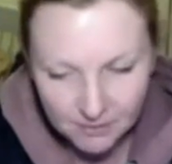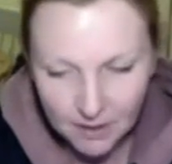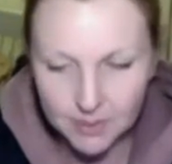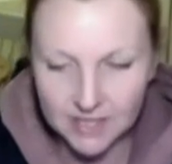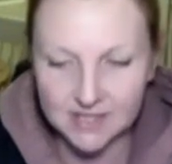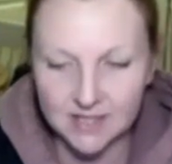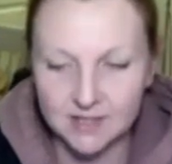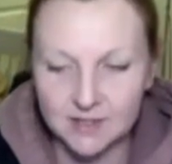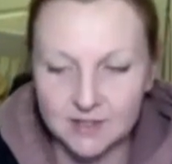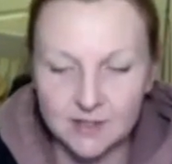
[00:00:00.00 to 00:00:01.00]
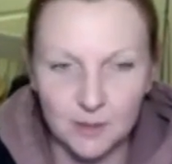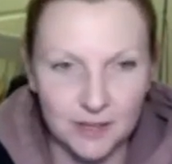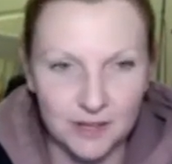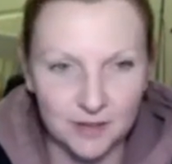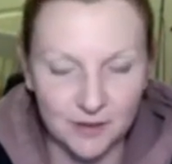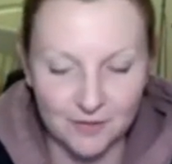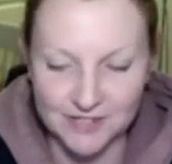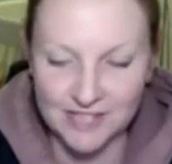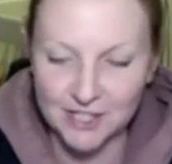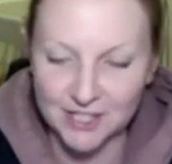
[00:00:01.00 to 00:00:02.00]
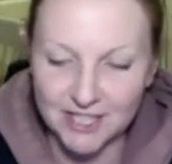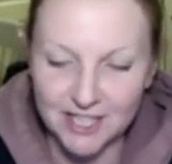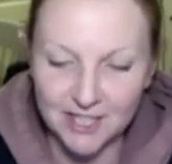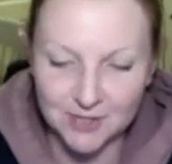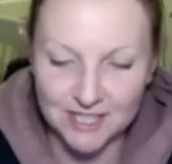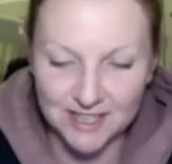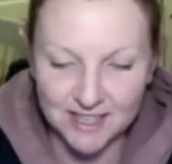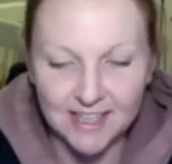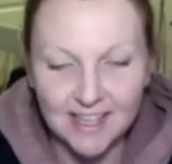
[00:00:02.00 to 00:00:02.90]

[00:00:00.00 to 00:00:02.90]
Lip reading: But that's another topic of conversation altogether.